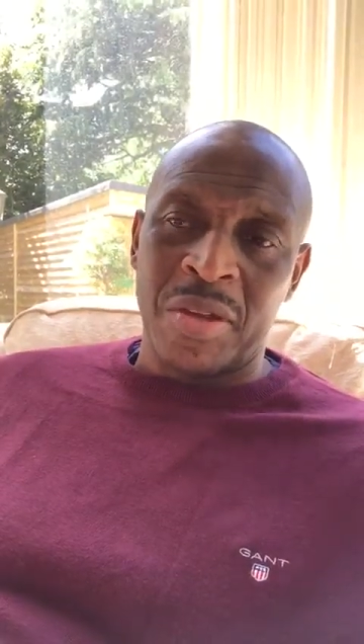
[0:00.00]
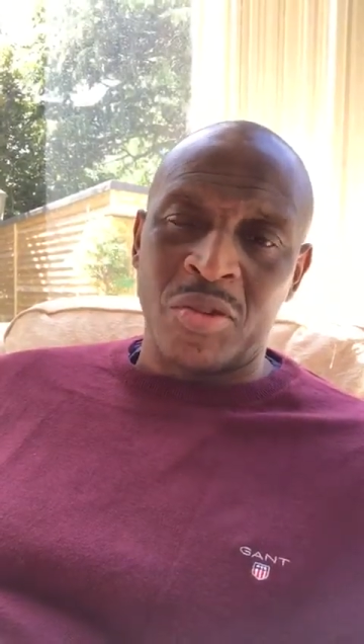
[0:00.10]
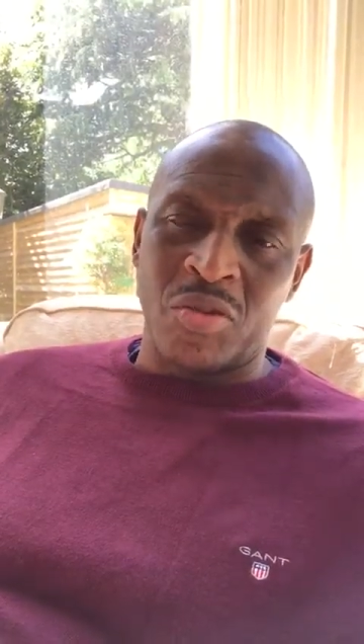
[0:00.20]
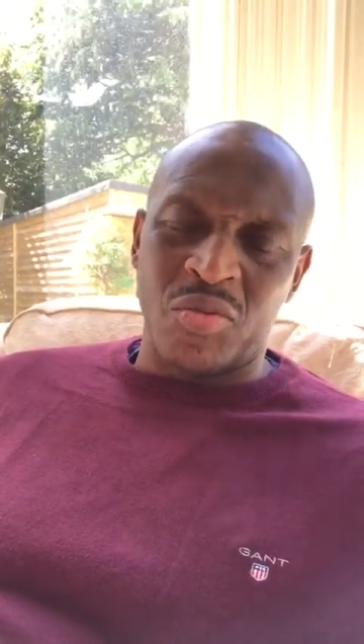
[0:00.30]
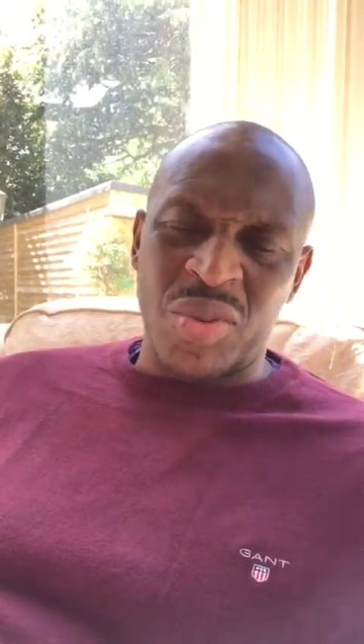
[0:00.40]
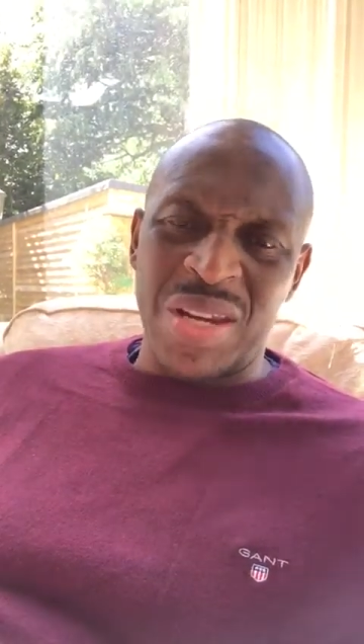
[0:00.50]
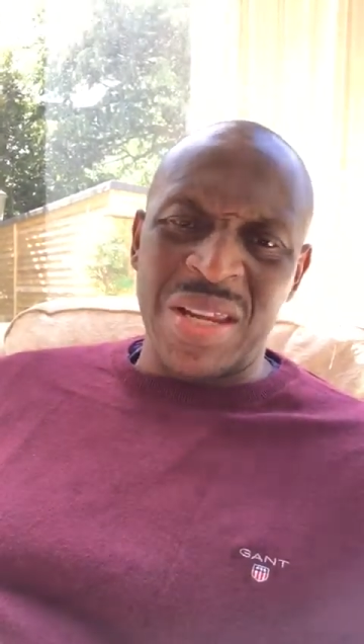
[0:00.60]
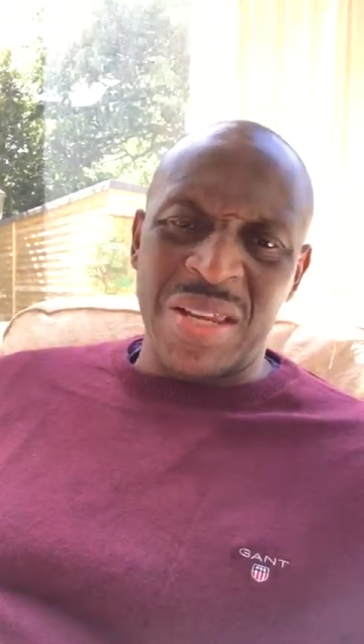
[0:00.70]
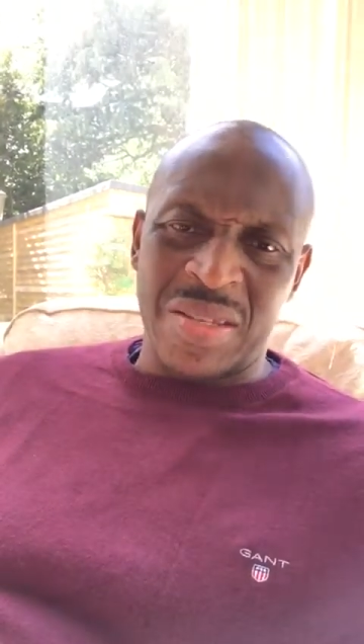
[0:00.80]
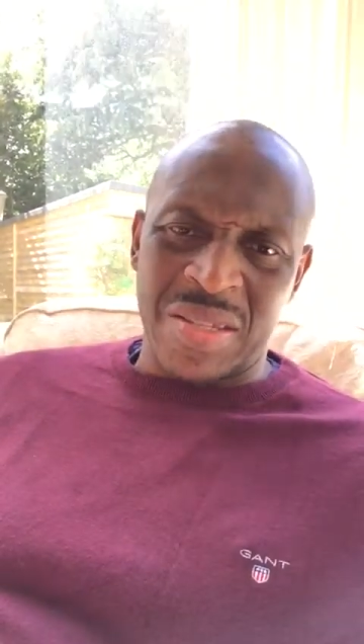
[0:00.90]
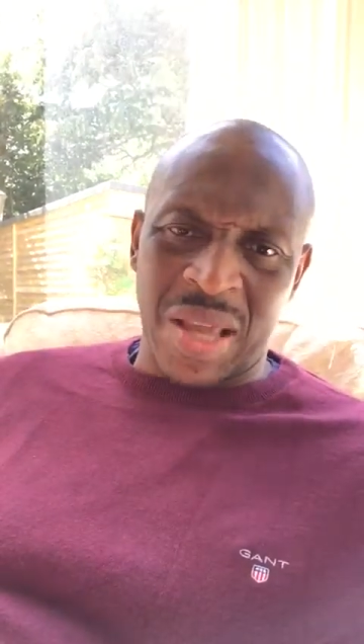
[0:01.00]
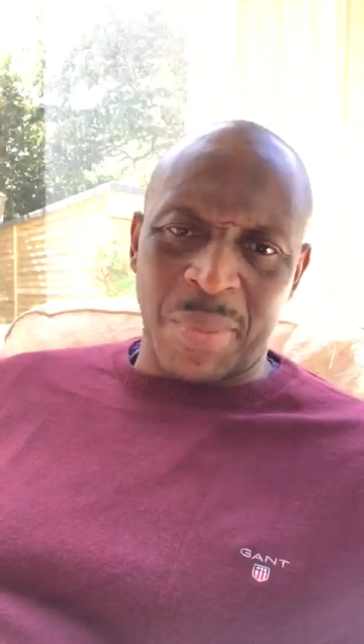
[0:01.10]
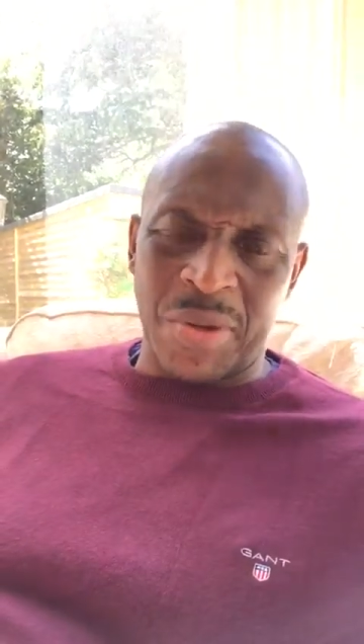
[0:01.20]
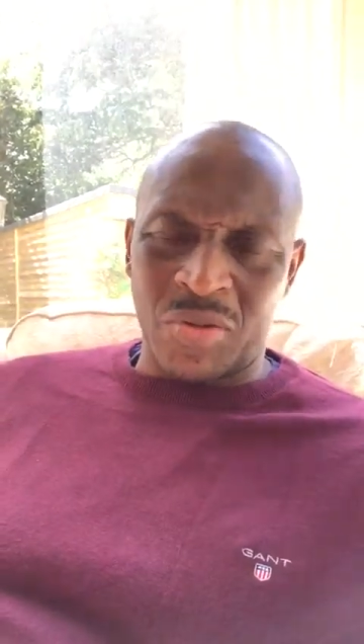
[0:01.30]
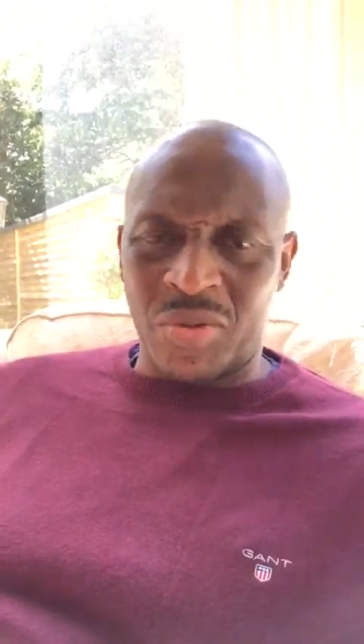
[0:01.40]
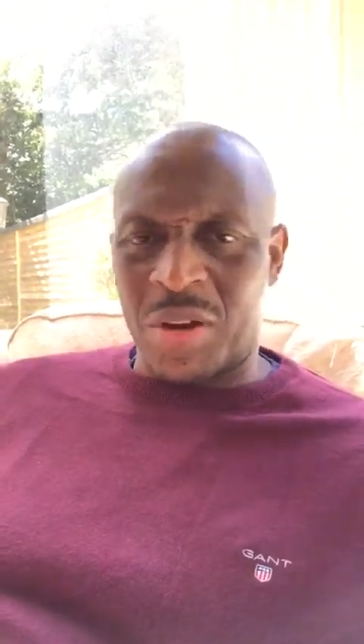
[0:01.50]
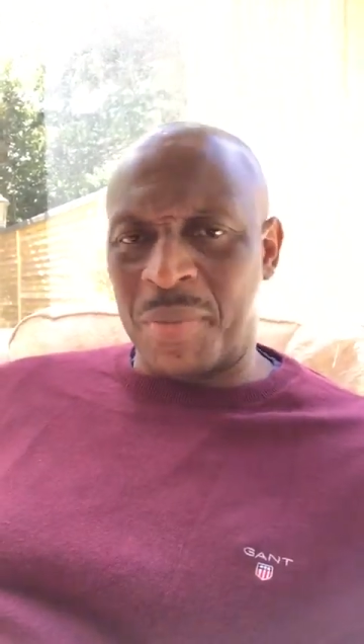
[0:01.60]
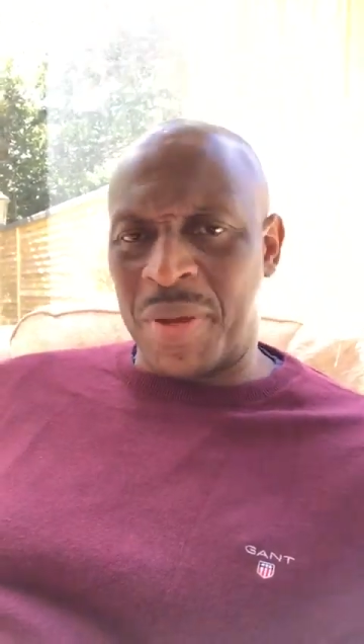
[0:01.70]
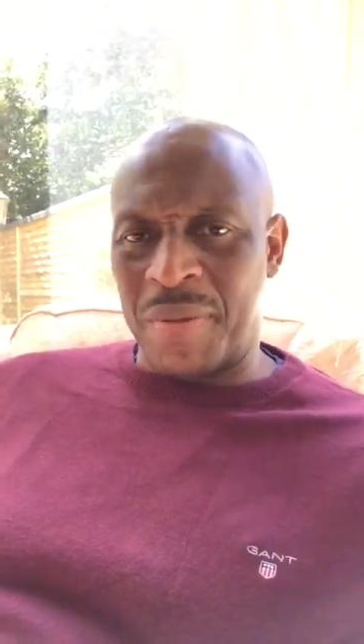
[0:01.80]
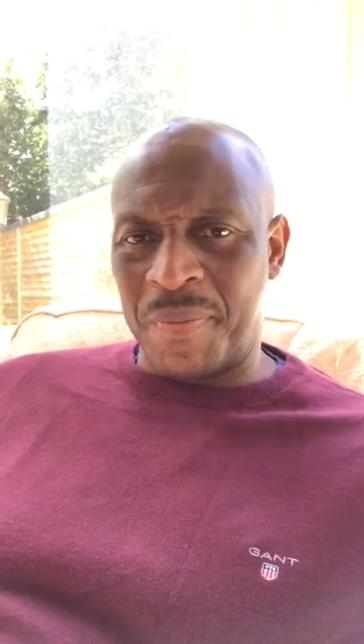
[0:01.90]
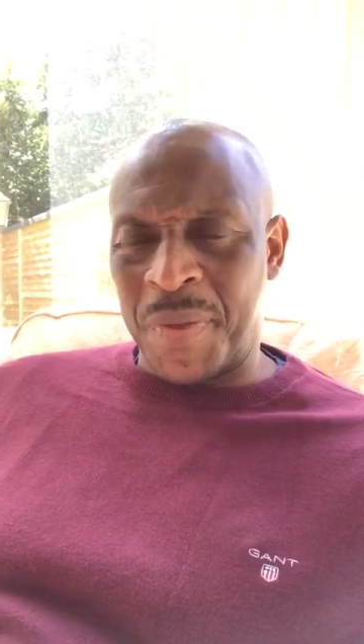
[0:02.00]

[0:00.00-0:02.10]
to really establish rugby